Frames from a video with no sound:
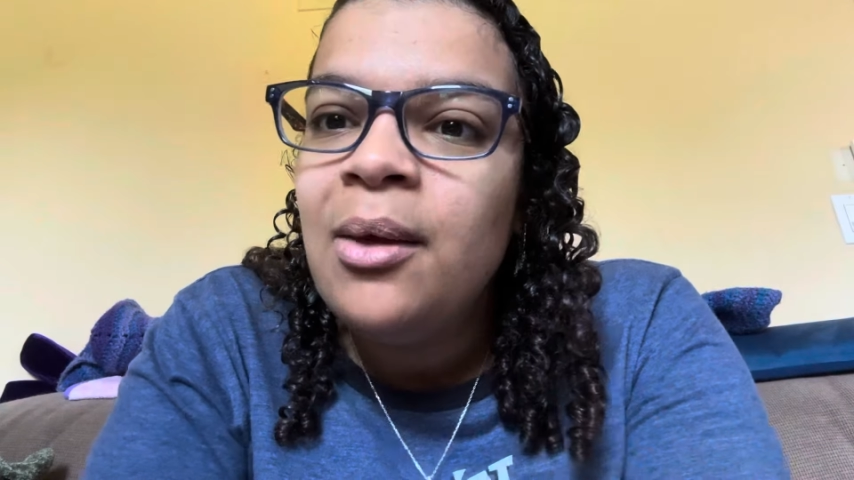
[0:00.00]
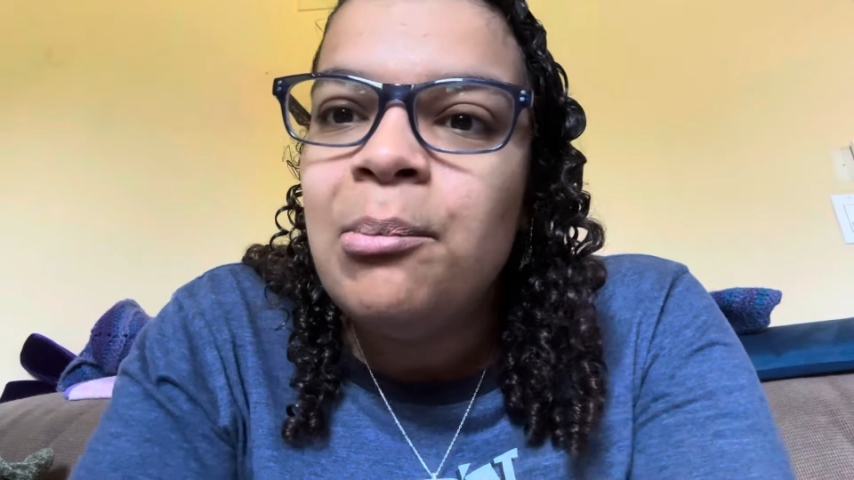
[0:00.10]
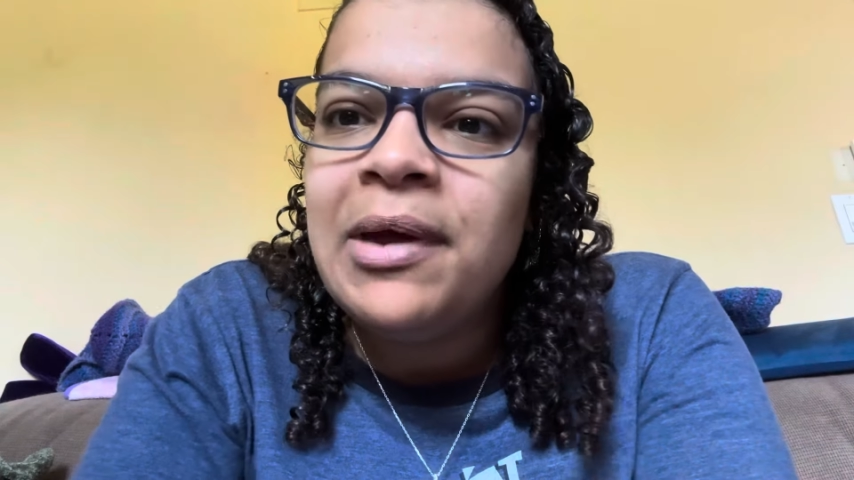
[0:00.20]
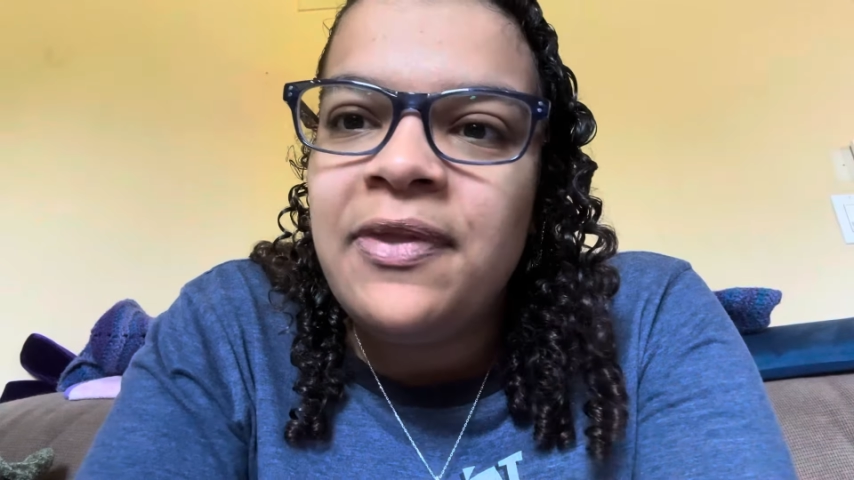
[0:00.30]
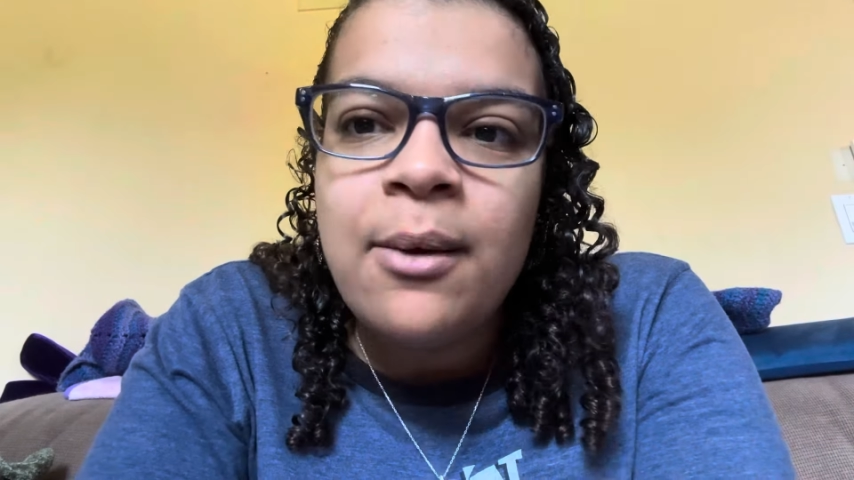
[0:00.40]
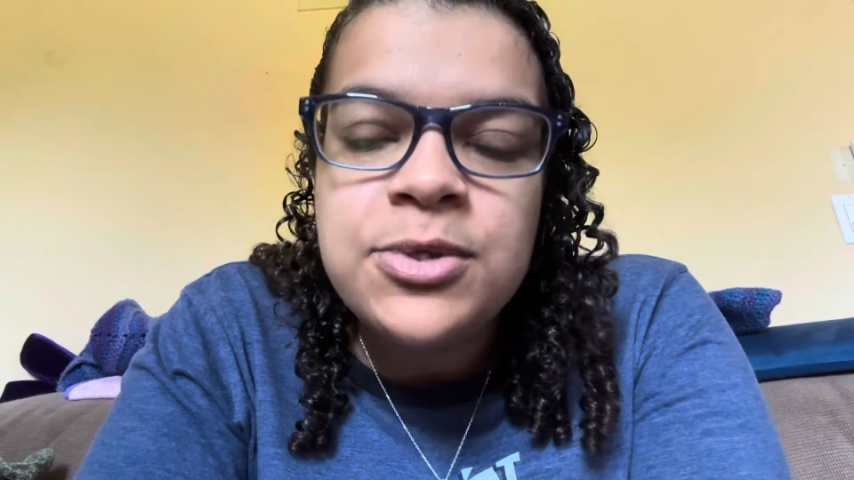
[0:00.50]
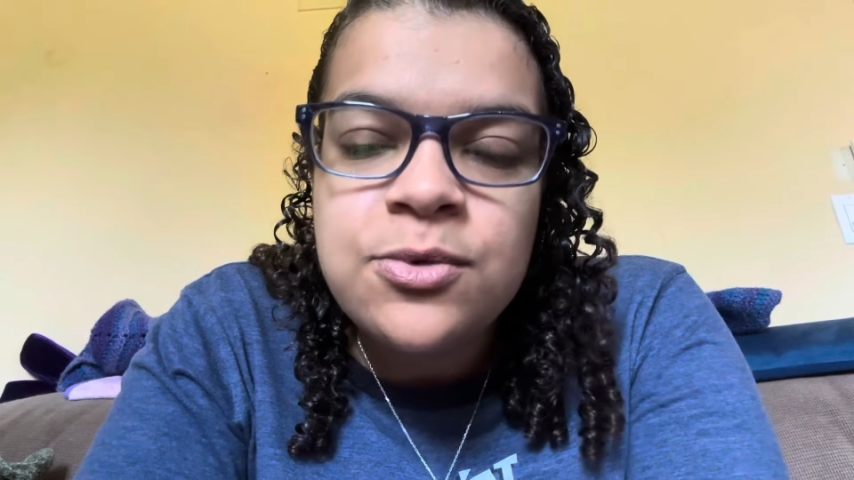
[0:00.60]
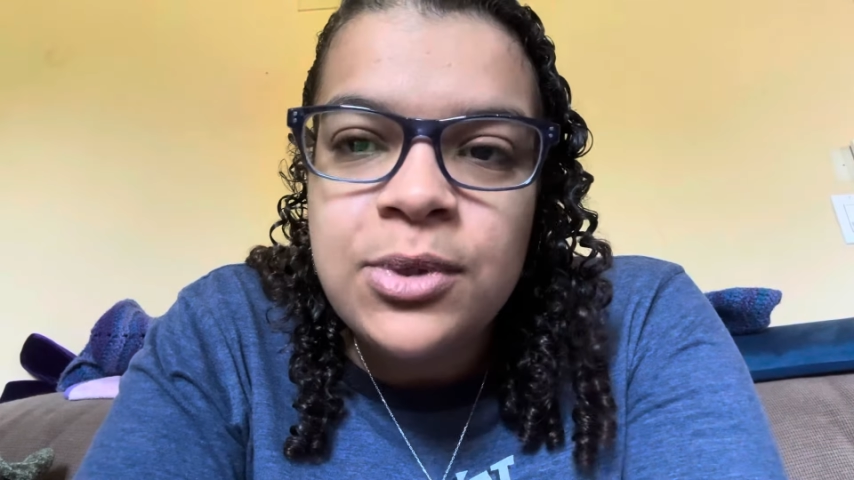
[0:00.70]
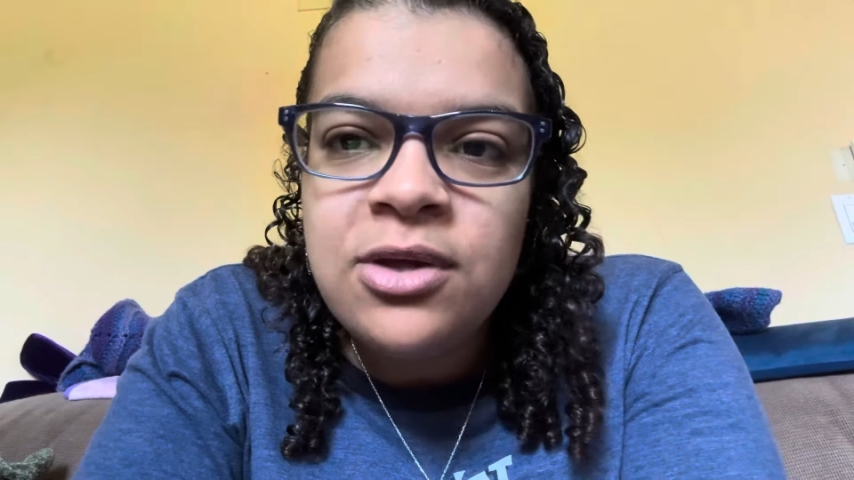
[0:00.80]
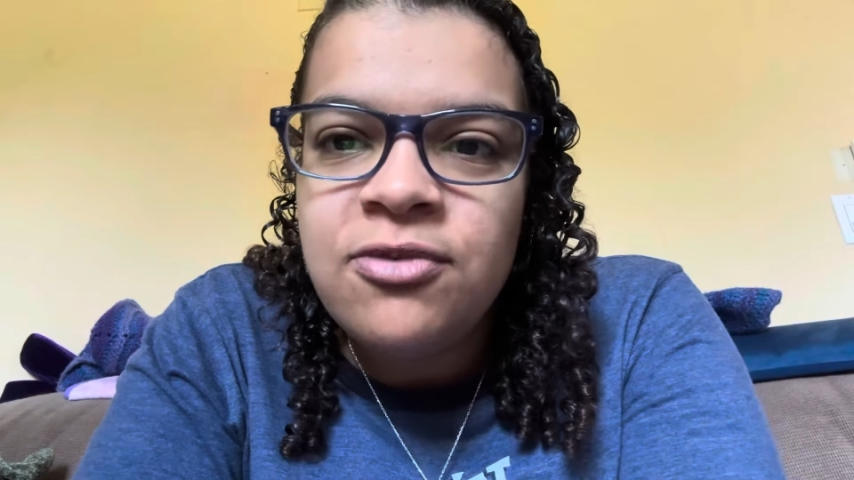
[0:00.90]
But that was a
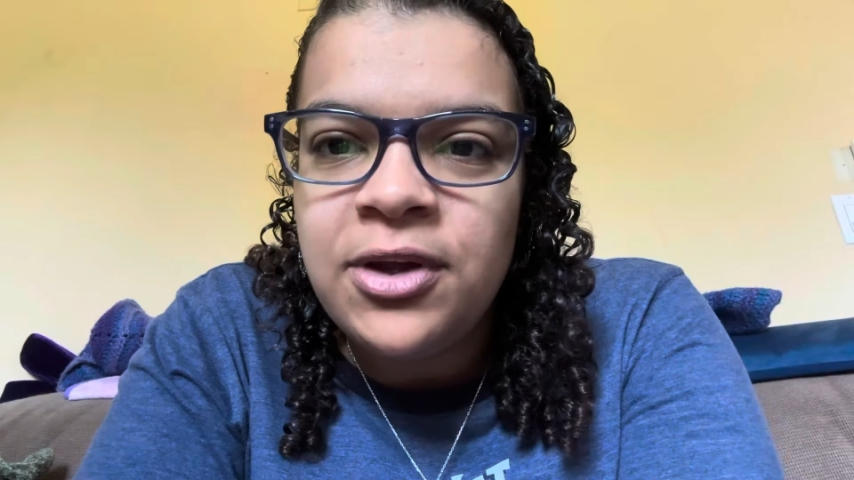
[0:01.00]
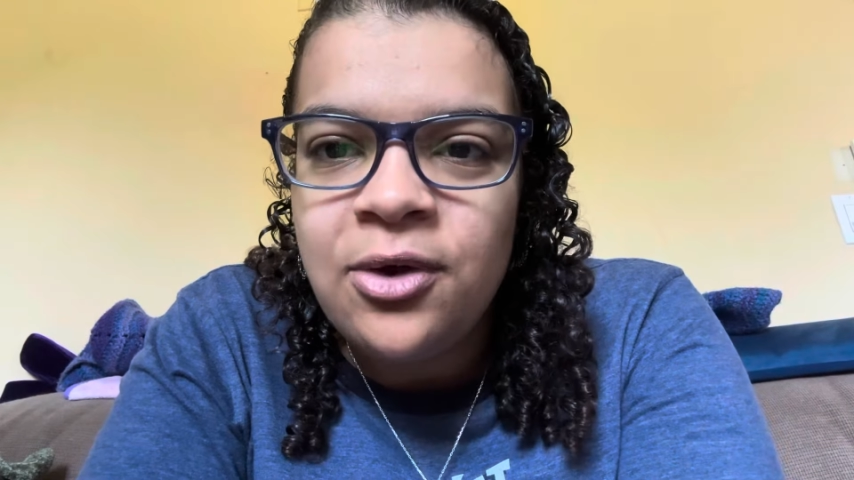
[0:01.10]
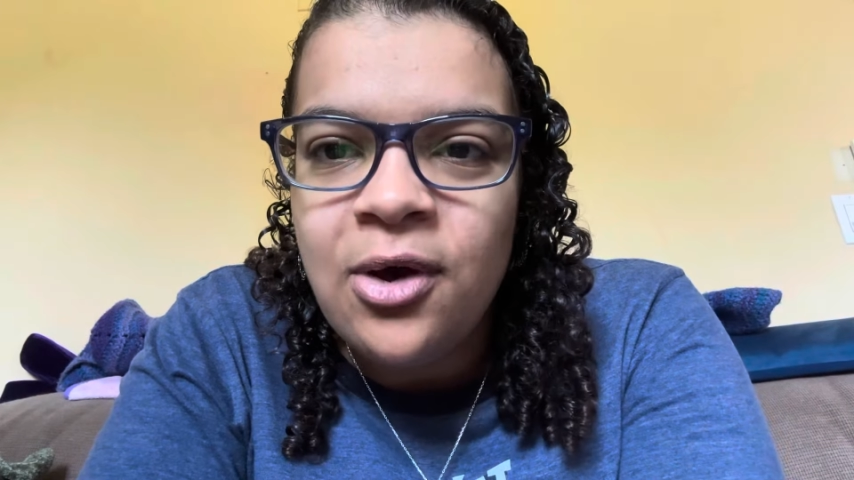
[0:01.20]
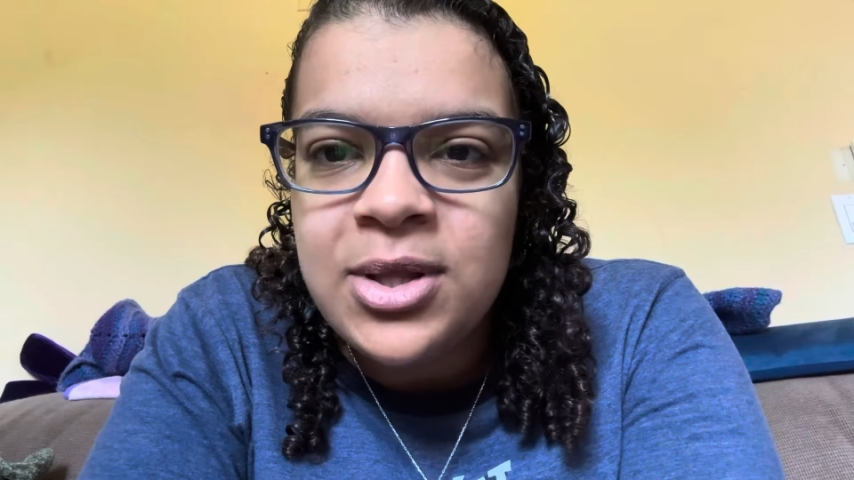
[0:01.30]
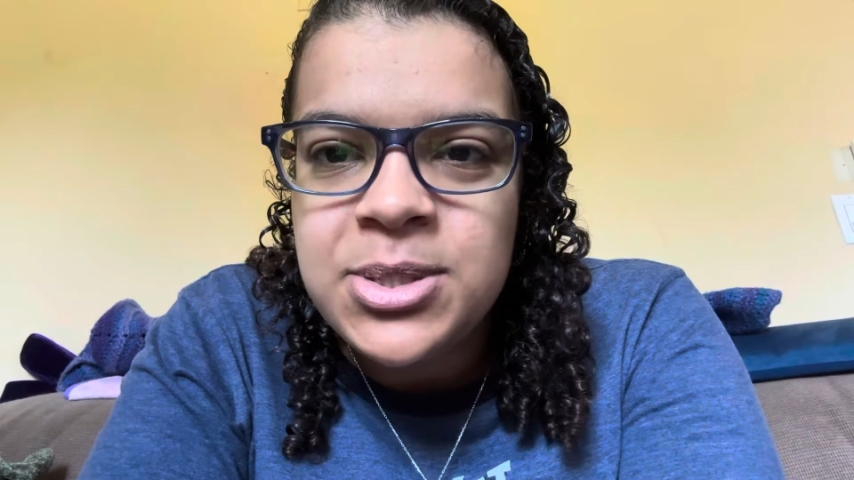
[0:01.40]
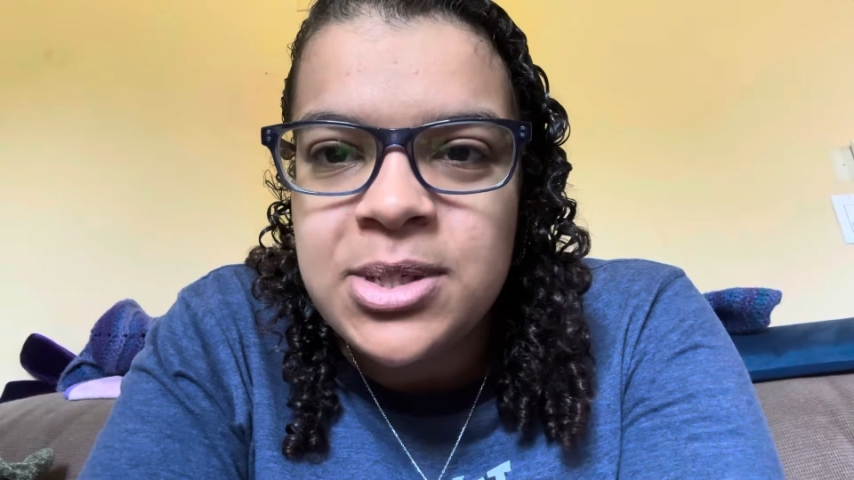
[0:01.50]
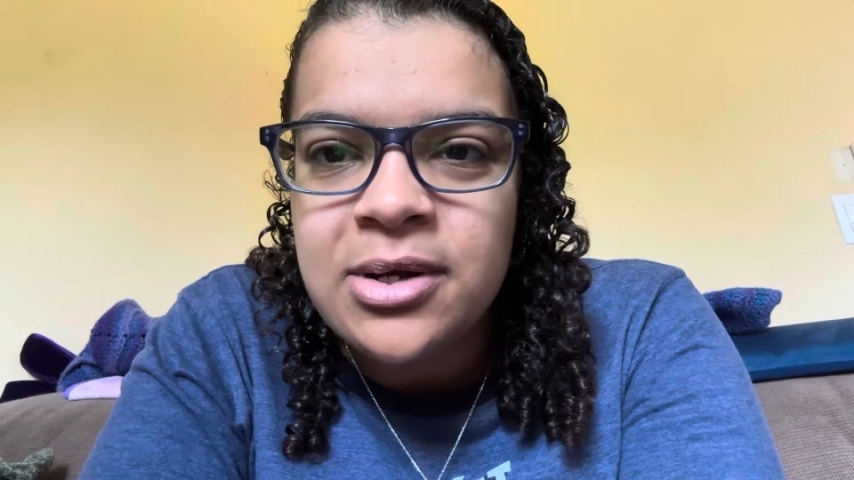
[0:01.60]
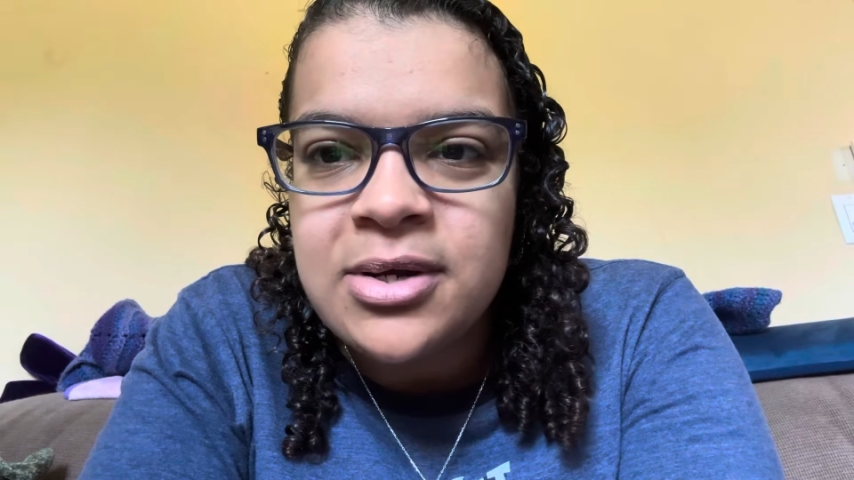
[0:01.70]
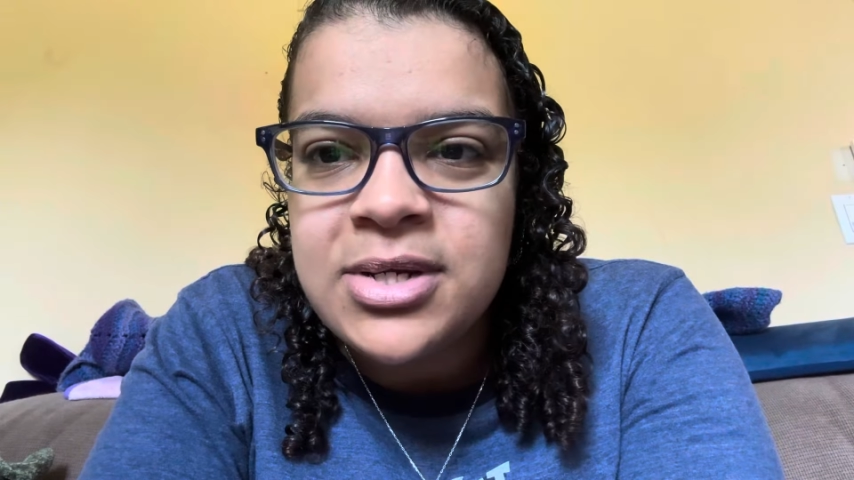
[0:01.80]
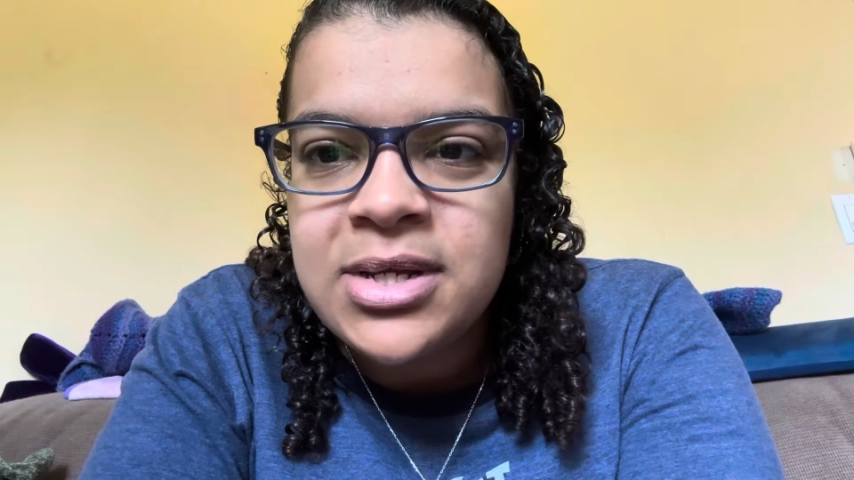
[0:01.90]
really fun
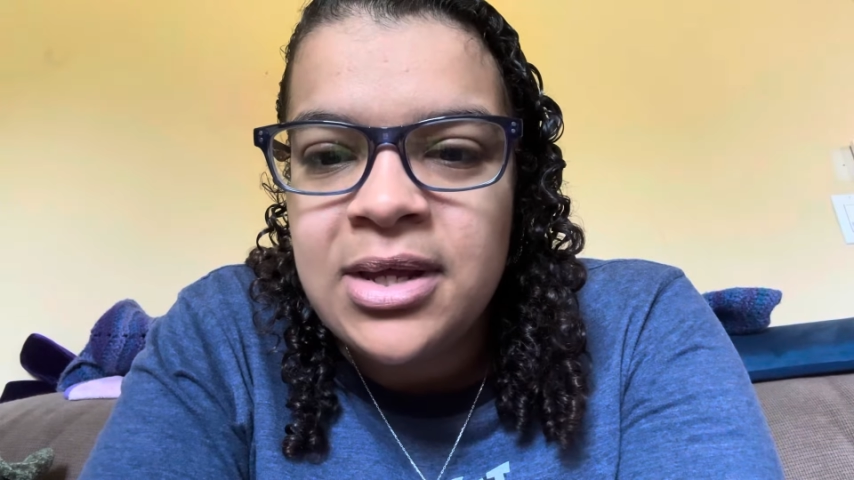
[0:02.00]
concert.